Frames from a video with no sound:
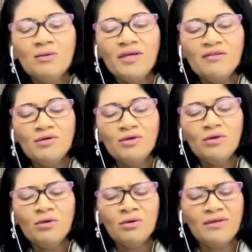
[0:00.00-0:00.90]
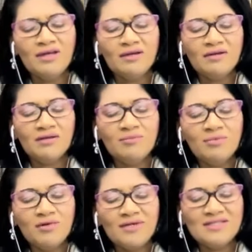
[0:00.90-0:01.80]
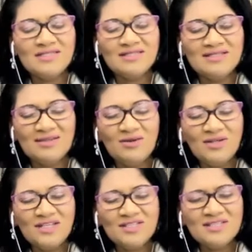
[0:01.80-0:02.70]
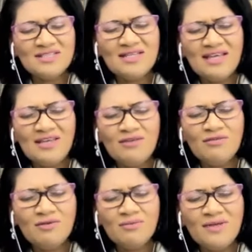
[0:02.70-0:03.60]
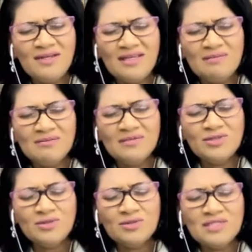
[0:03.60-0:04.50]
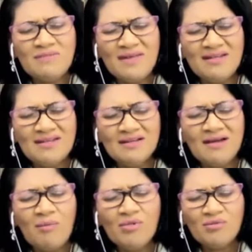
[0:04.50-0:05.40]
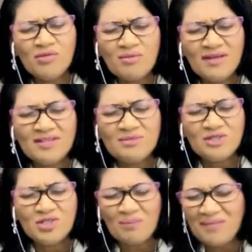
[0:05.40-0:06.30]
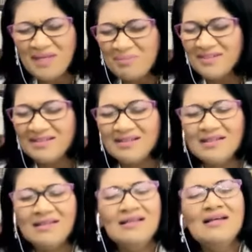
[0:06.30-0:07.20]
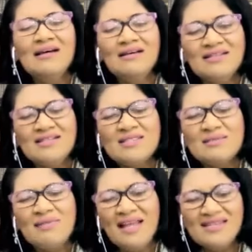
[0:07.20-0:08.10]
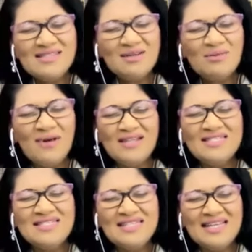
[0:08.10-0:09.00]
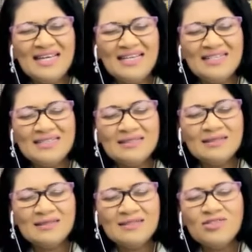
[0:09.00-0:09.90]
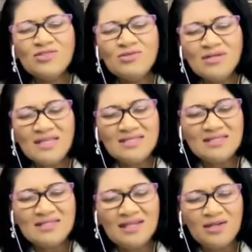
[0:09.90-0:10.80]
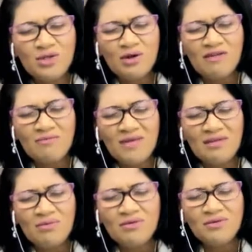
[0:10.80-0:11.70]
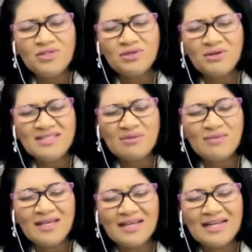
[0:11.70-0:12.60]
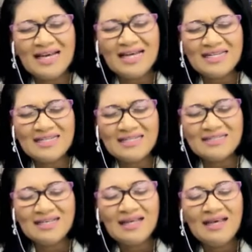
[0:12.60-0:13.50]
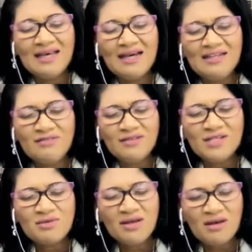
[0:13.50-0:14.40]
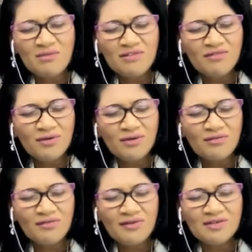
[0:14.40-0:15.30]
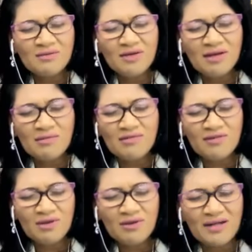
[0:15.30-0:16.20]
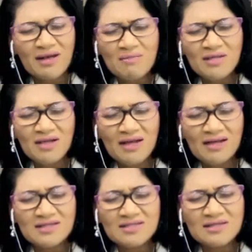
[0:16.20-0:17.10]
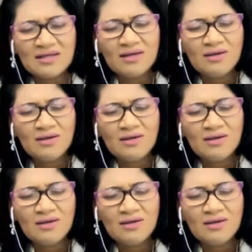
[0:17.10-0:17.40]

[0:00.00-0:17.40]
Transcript: we give you glory and honor and praises. And Lord, I just thank you for being able to spend a couple moments with your people on this blessed Wednesday night. This truly is the day that you have made. We rejoice and we are glad in it. And even as we come before you, Father, we come before you with humble hearts